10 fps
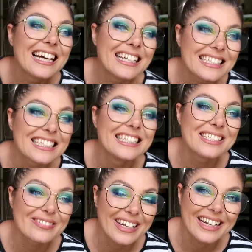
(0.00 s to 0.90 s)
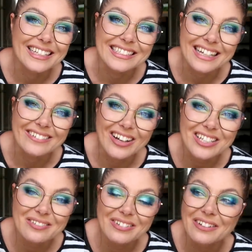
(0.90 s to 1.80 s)
It is what it is. I've
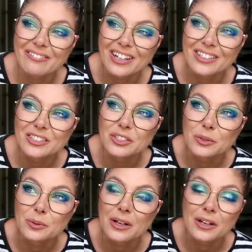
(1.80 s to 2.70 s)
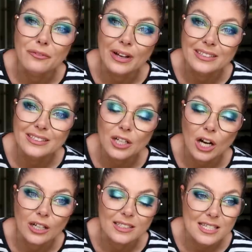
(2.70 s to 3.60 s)
actually been invited to an event
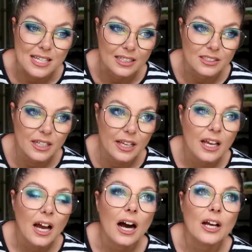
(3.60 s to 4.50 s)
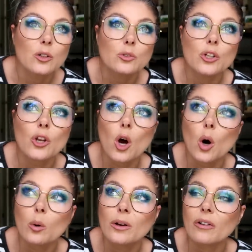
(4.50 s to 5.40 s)
on Saturday. I don't
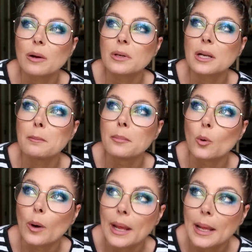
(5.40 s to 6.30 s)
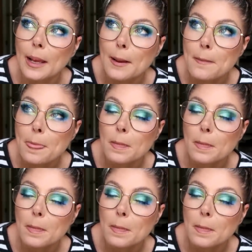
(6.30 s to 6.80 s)
know if I'm gonna bring...